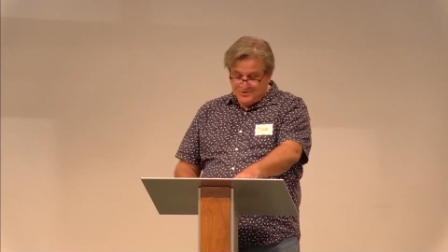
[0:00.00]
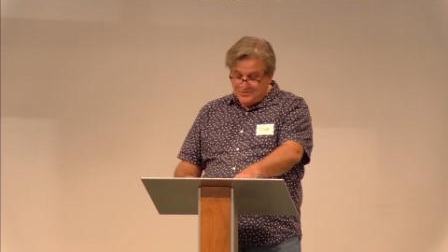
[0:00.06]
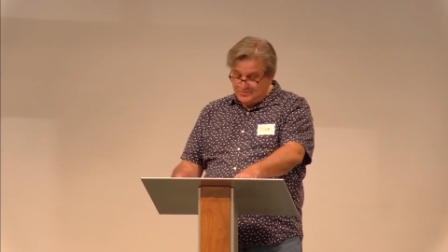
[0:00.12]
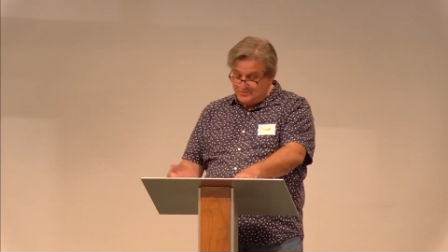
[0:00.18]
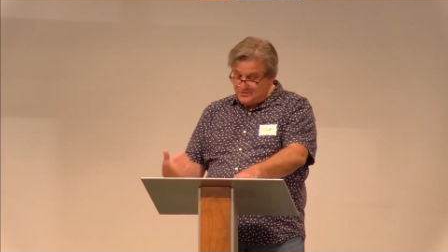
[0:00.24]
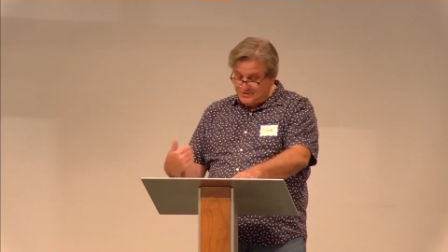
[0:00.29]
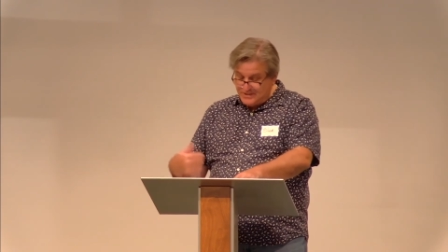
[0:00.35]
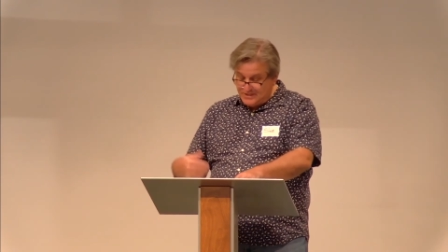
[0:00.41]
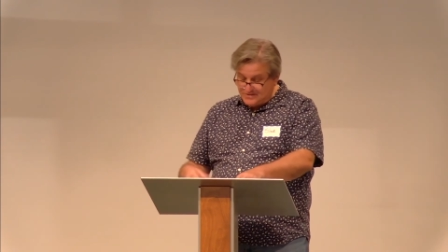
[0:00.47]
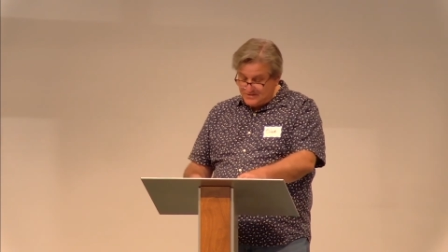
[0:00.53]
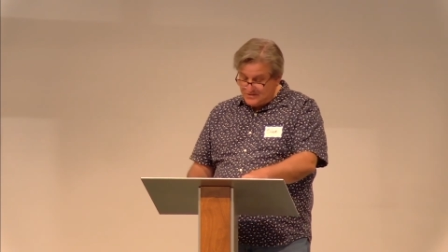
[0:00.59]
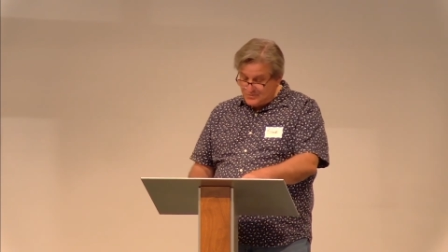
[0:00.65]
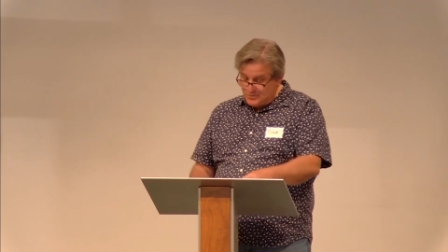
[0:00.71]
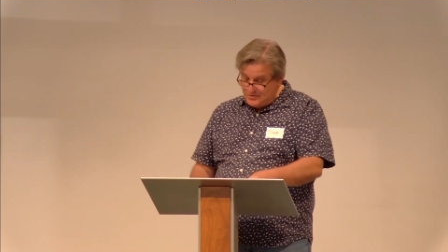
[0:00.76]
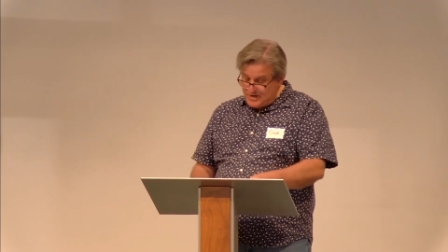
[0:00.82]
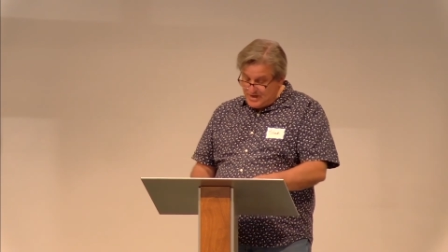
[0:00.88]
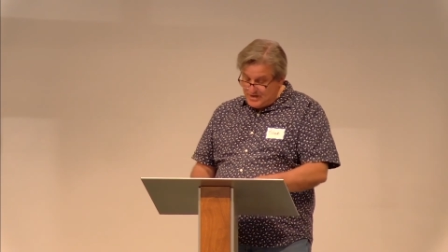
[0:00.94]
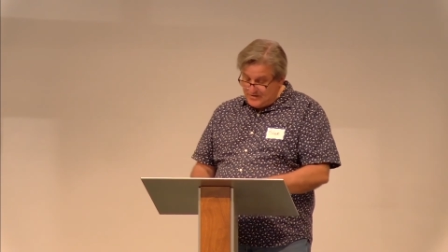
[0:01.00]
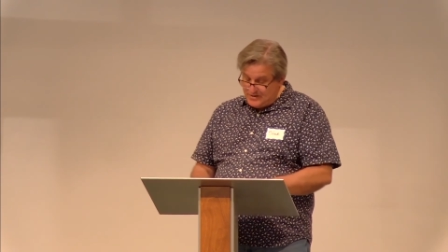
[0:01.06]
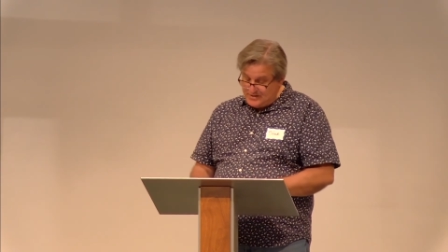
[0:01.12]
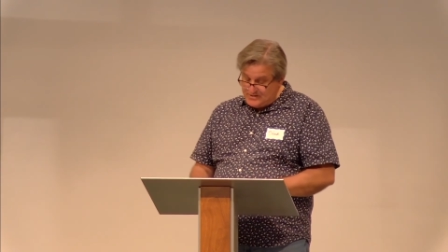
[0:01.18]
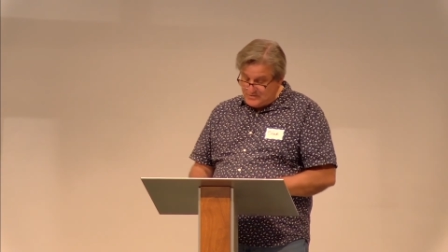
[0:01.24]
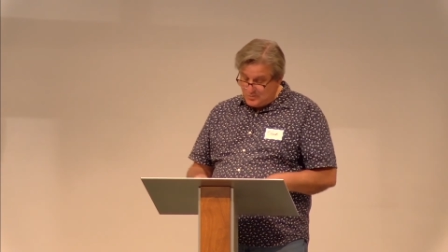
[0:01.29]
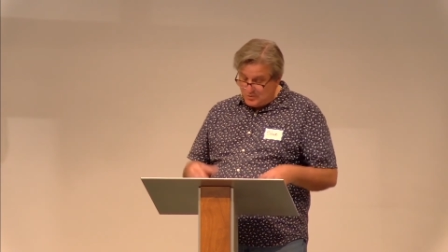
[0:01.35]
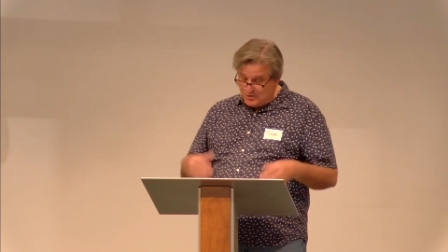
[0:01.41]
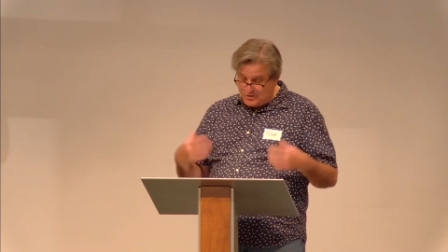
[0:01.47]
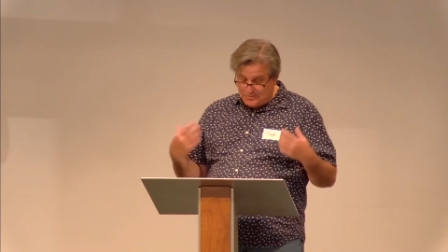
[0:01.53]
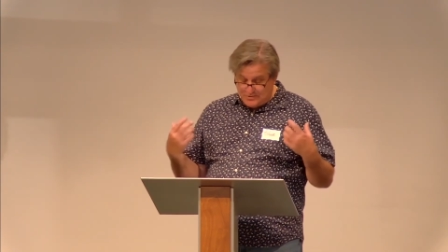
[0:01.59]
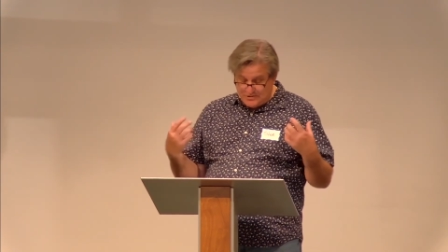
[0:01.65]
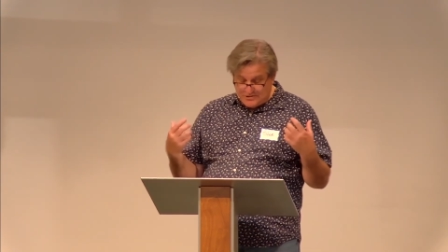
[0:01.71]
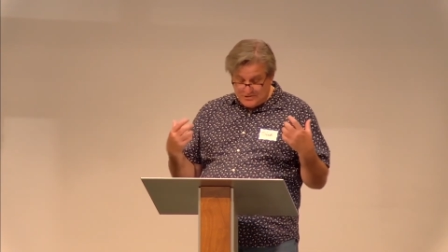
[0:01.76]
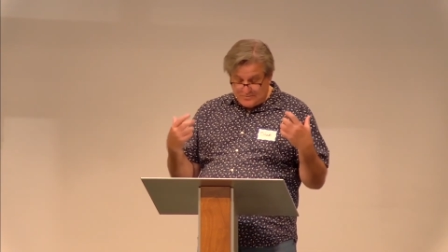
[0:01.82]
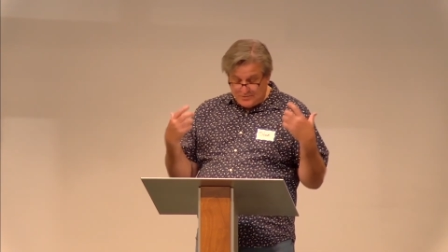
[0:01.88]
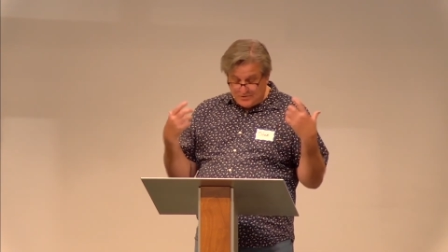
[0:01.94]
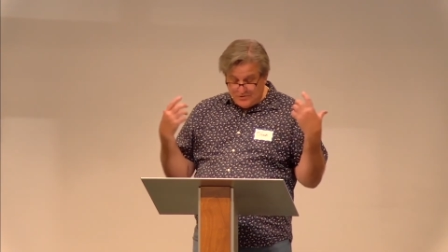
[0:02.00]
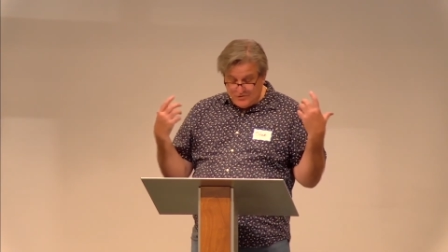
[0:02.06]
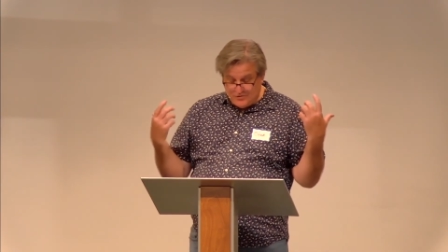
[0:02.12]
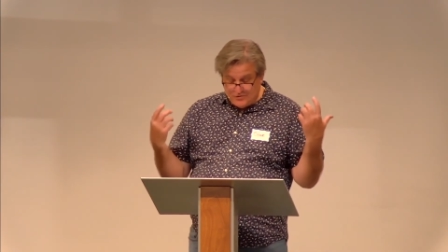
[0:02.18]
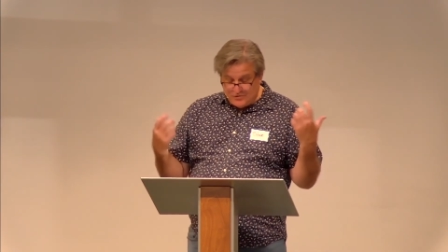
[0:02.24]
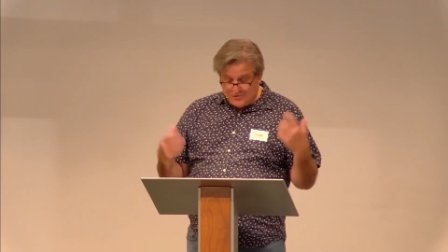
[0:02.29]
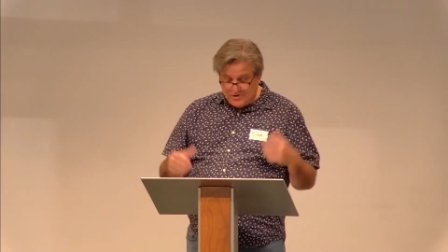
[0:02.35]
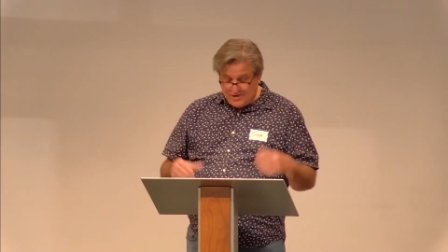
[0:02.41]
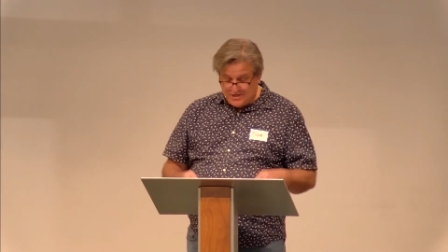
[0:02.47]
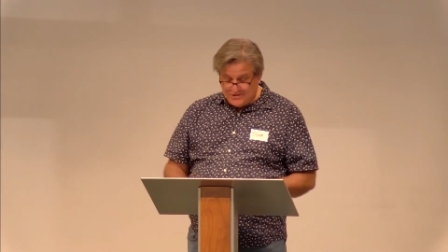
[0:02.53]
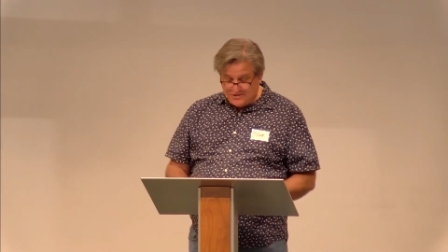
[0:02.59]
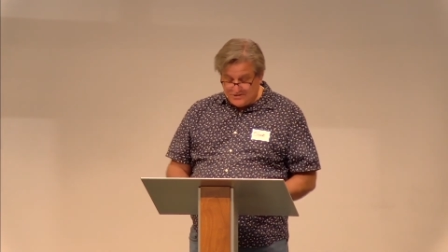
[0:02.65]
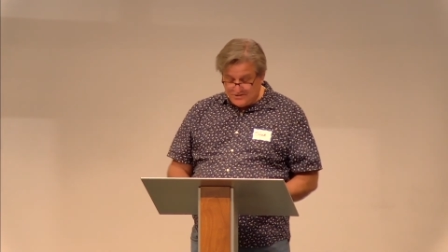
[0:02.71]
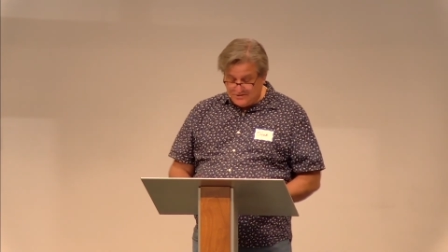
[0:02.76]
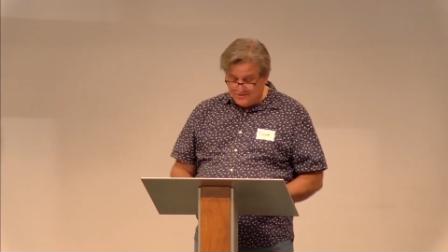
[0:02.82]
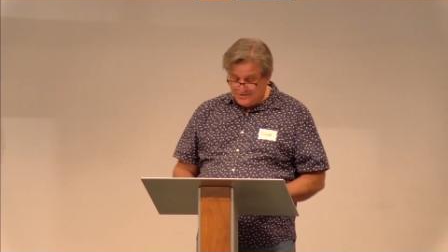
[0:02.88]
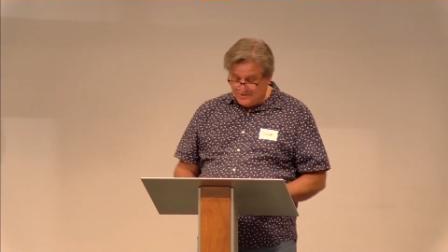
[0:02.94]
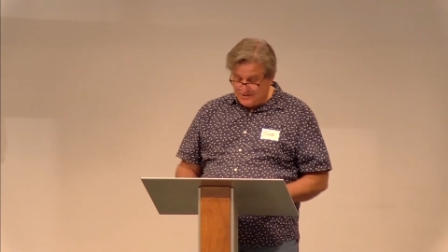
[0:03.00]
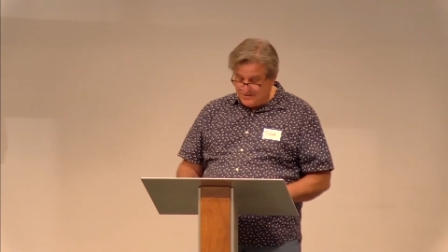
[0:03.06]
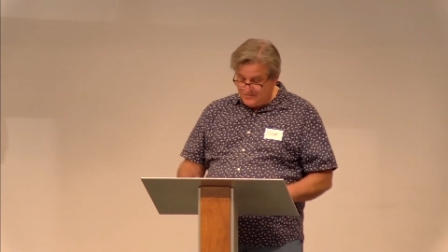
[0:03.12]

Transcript: Scripture tells us we're now his workmanship, a new creation,